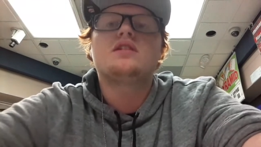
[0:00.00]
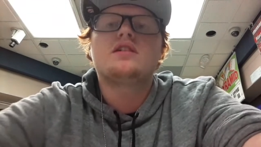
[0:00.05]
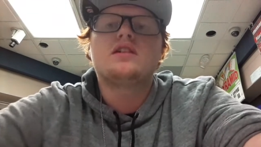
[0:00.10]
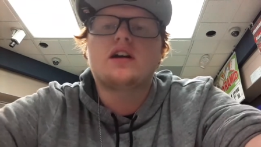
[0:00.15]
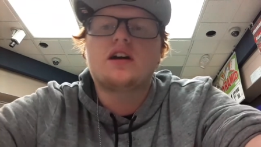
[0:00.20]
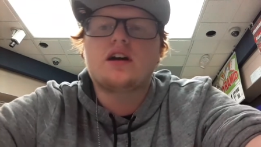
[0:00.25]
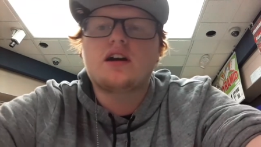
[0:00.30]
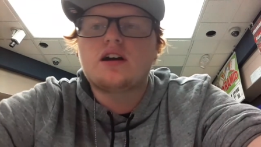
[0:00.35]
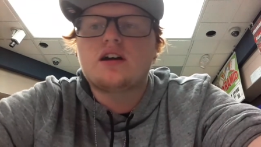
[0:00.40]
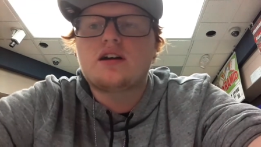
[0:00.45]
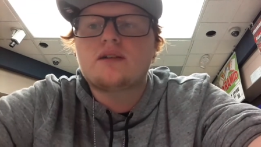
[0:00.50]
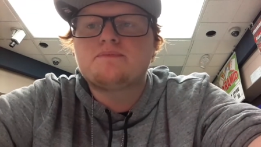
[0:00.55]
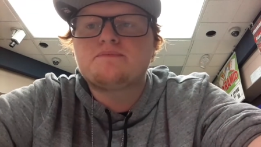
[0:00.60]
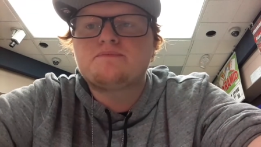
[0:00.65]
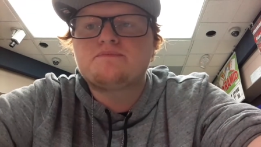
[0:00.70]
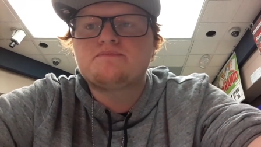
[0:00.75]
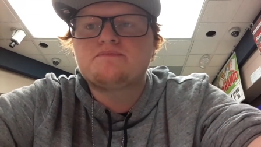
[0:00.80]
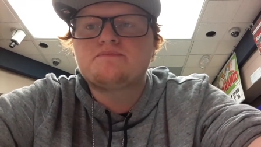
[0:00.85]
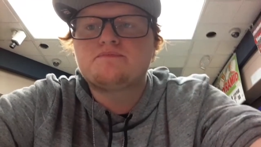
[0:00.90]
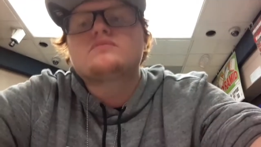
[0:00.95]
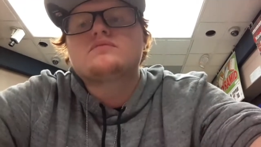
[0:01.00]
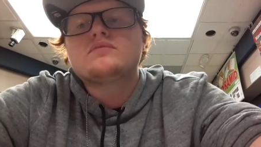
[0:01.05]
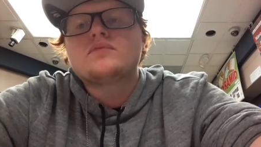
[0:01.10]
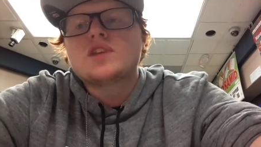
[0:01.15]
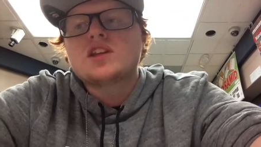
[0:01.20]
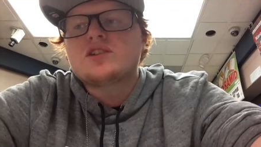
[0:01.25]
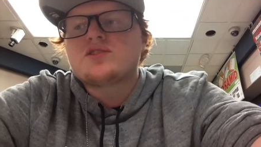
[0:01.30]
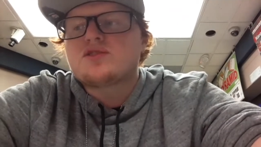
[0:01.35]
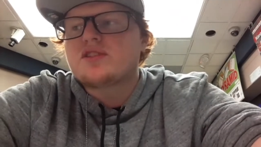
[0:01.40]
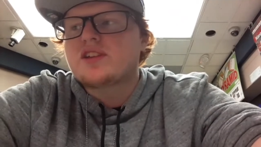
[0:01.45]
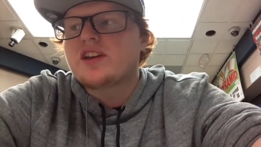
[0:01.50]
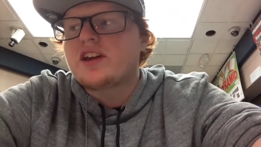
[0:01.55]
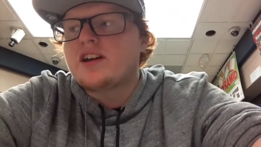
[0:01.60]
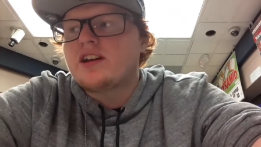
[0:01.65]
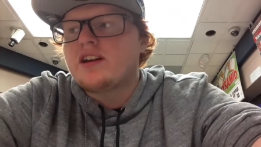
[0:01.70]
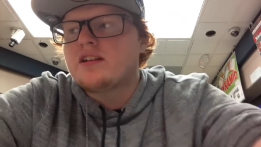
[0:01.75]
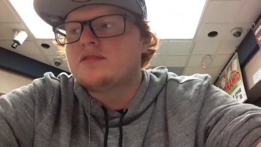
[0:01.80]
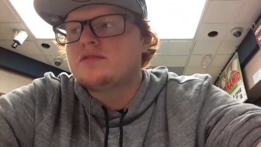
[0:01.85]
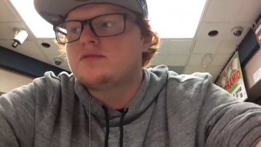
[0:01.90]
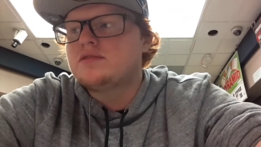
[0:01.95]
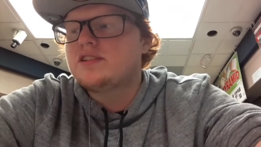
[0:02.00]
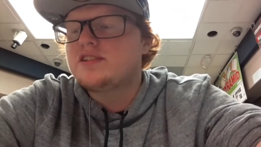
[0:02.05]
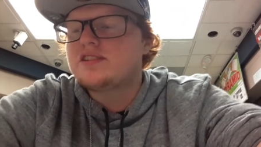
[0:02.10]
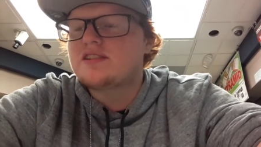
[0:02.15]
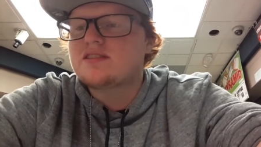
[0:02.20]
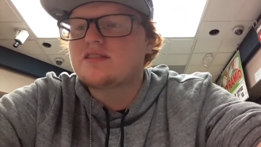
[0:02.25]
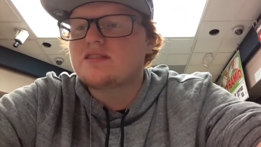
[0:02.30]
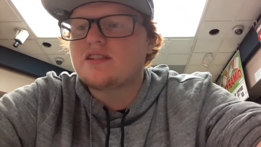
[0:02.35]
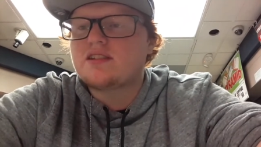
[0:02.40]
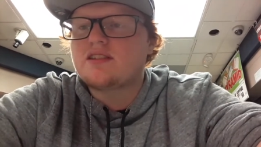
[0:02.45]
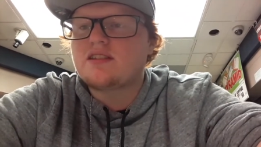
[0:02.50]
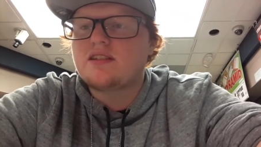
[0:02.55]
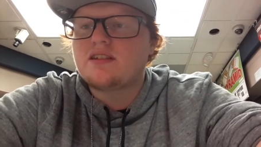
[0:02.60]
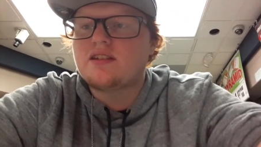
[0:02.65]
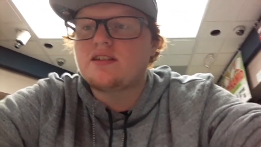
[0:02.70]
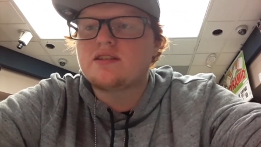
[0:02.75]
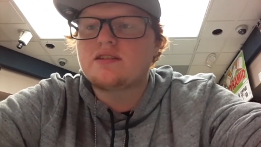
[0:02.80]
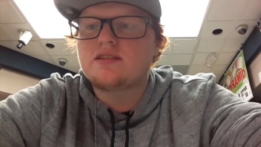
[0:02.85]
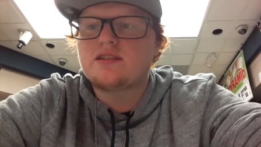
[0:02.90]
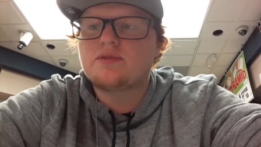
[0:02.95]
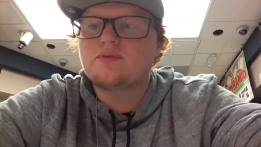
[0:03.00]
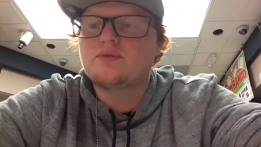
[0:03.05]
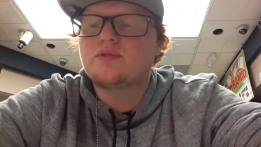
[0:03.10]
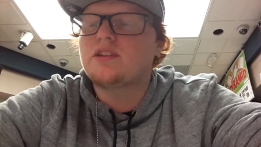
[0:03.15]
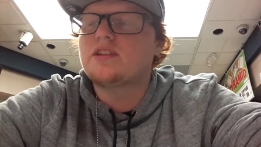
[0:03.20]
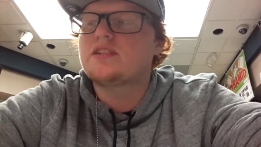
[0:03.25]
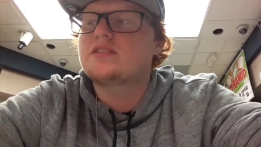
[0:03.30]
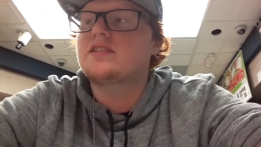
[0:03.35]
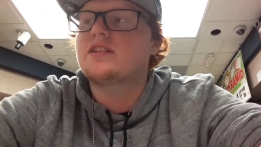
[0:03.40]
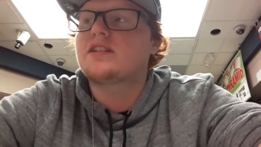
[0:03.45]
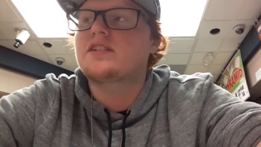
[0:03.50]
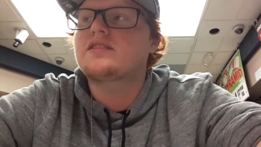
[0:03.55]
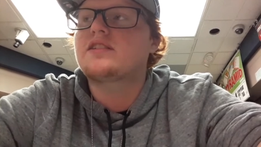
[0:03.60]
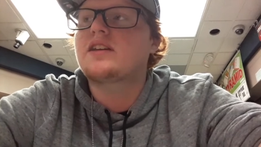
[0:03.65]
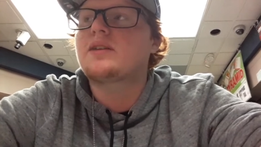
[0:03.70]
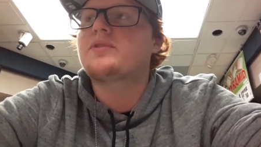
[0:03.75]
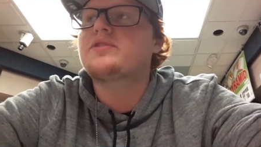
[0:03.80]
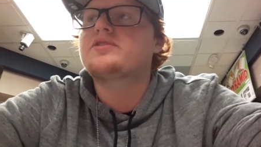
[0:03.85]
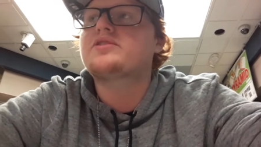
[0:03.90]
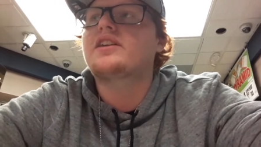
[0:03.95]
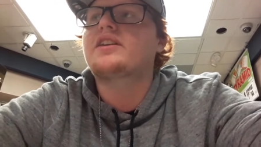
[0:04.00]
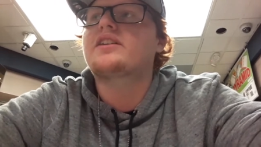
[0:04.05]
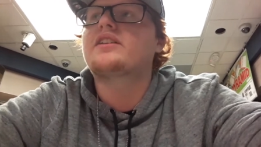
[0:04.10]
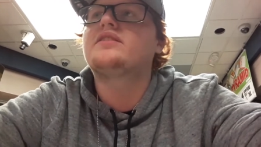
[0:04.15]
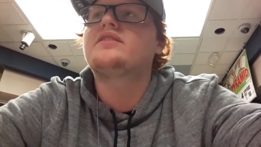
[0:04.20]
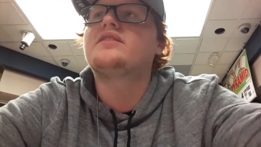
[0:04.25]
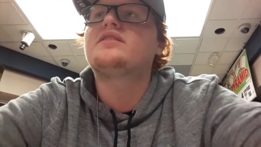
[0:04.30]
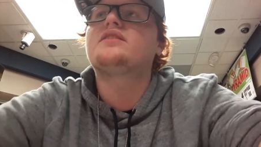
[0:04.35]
Um. So yeah, it's just it, it really sucks. I wish I could.